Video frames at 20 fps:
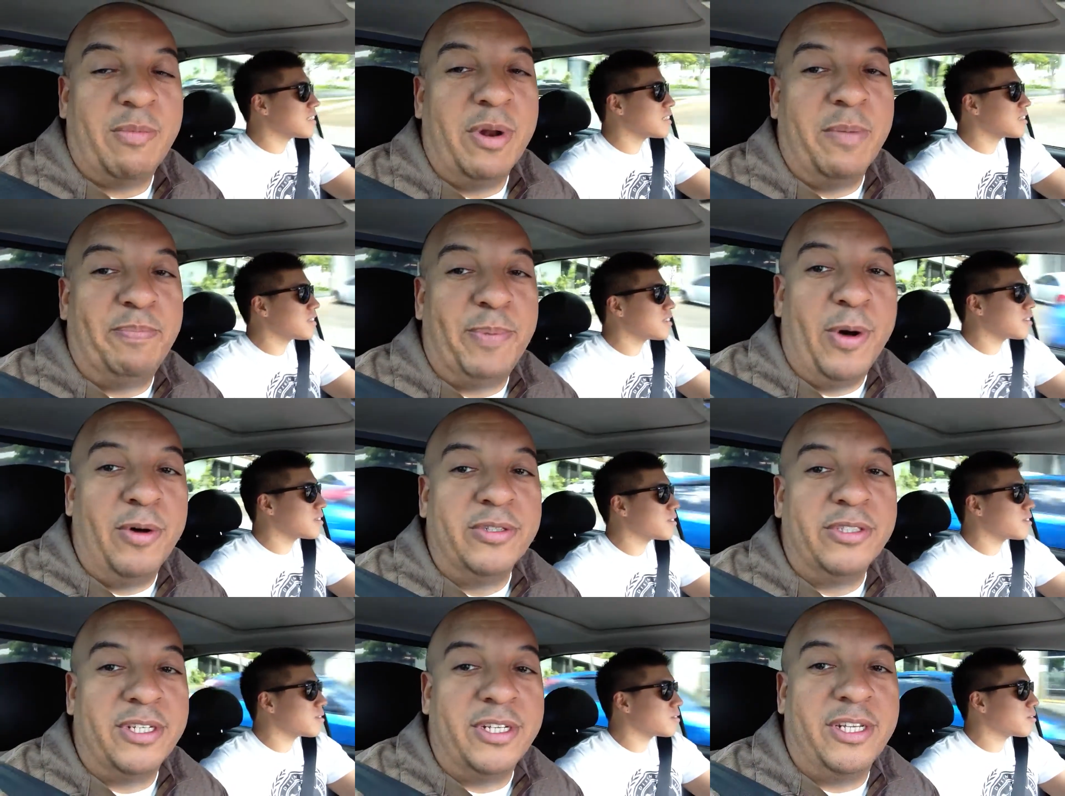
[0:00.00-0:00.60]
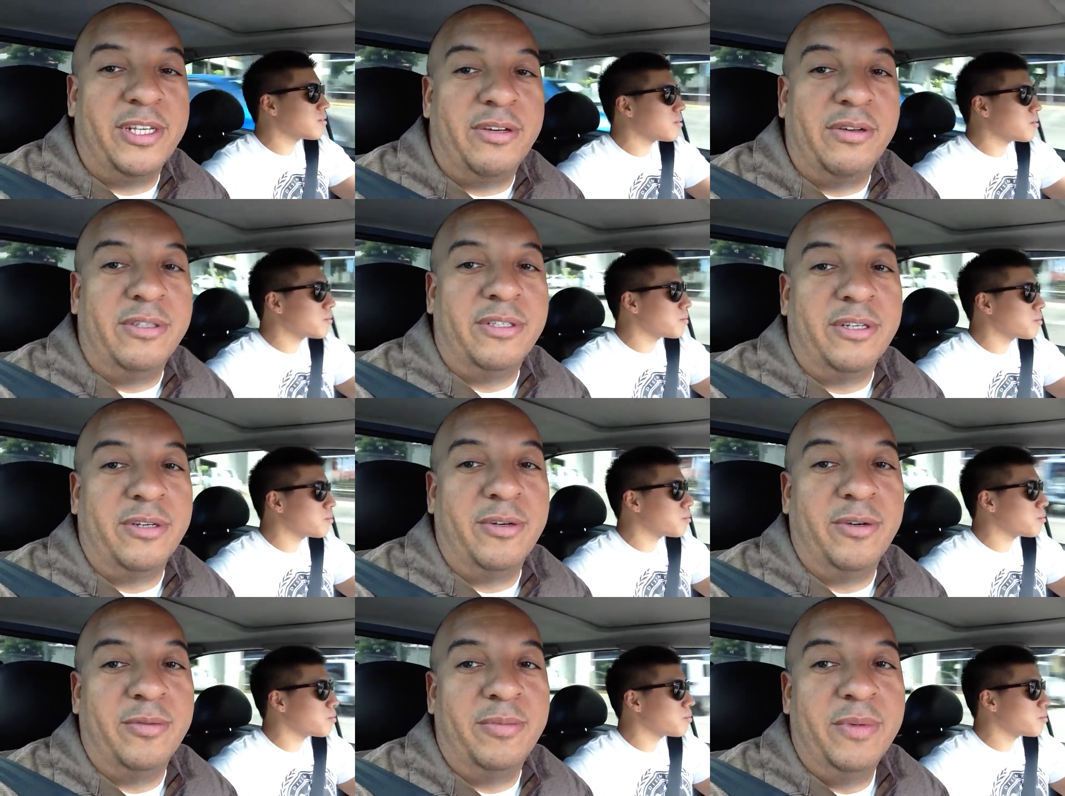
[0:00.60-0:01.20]
Speaker 1: I'm going to post it to
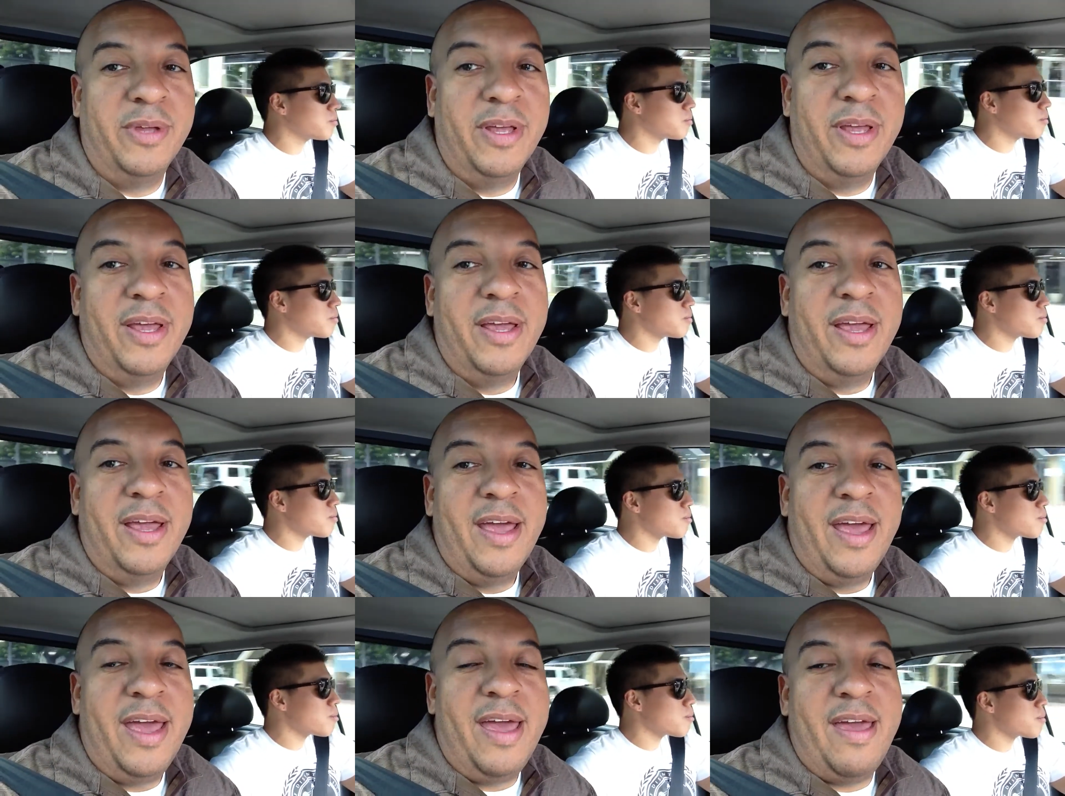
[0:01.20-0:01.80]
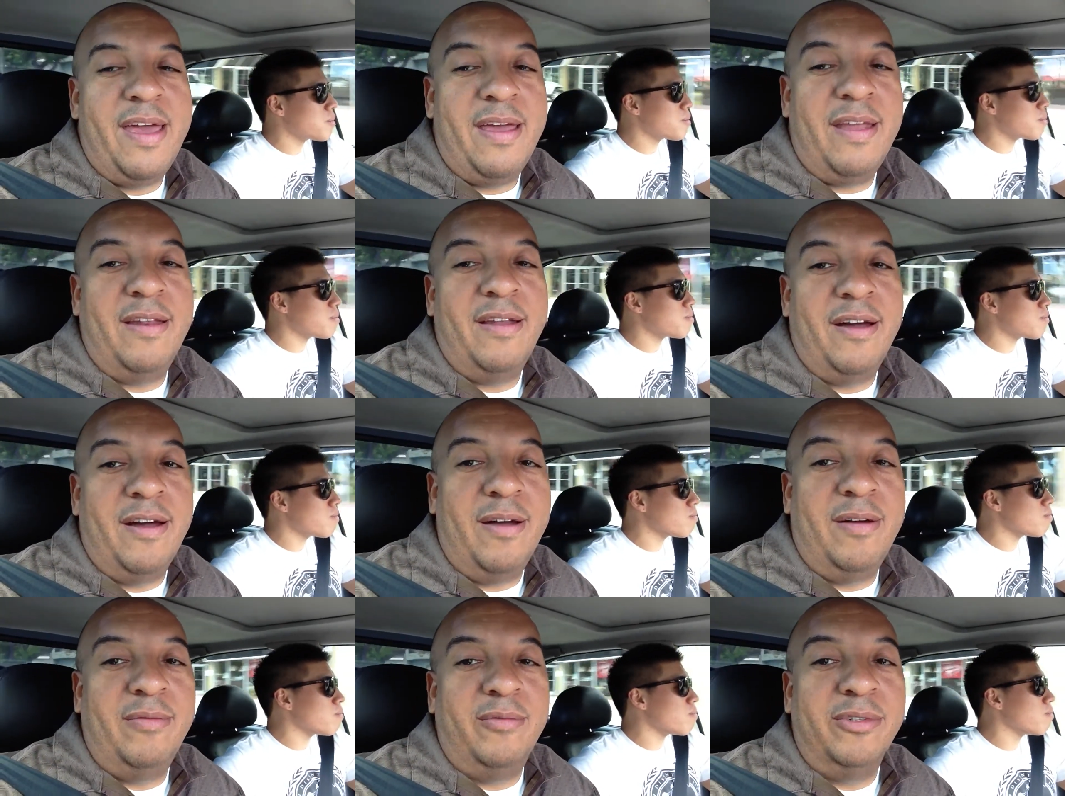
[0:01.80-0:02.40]
YouTube. And
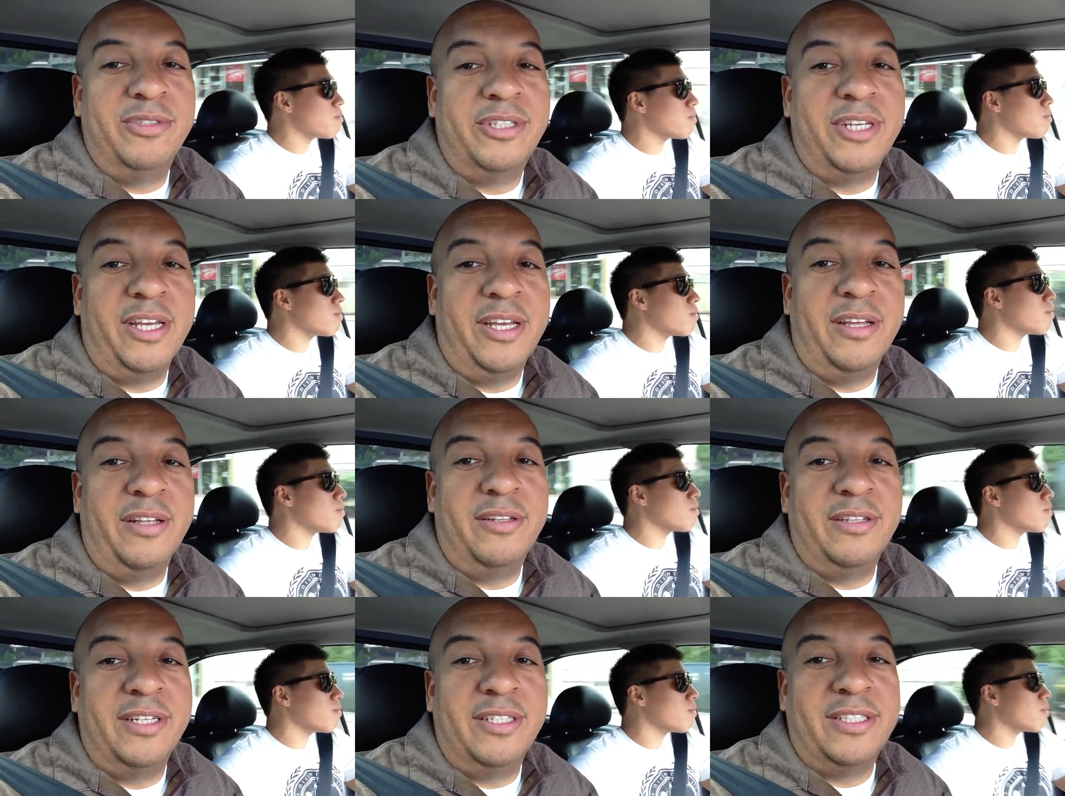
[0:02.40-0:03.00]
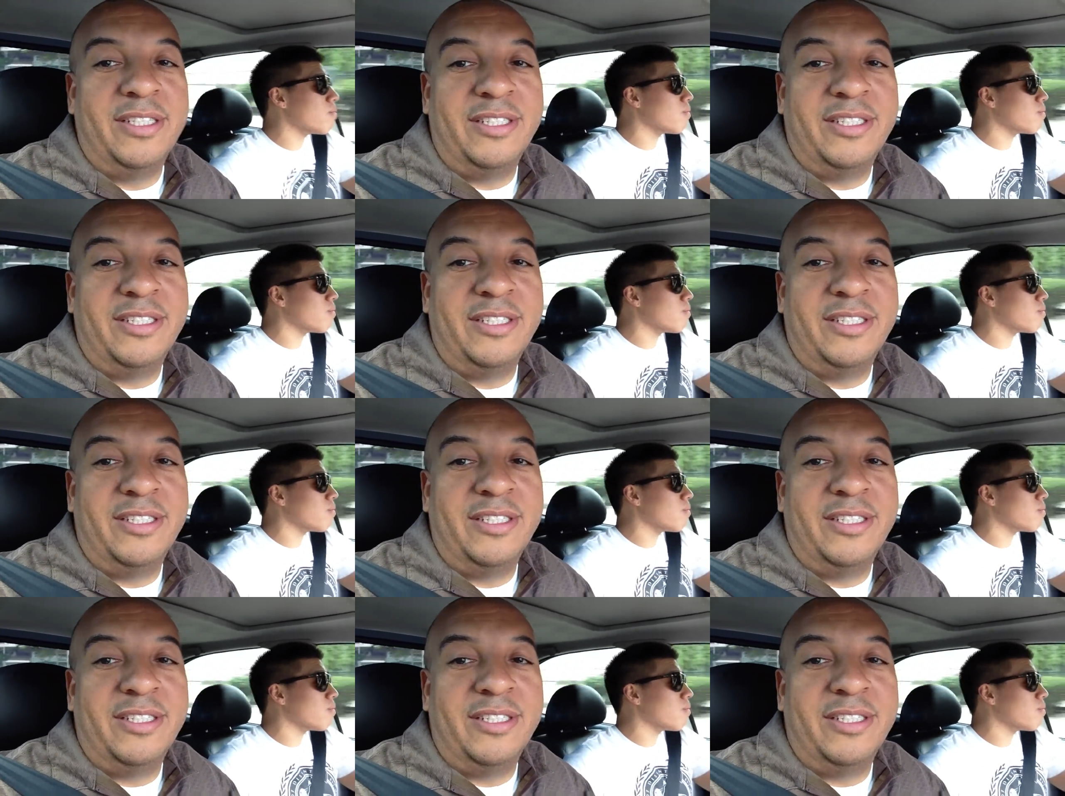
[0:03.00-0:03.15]
we'll see. This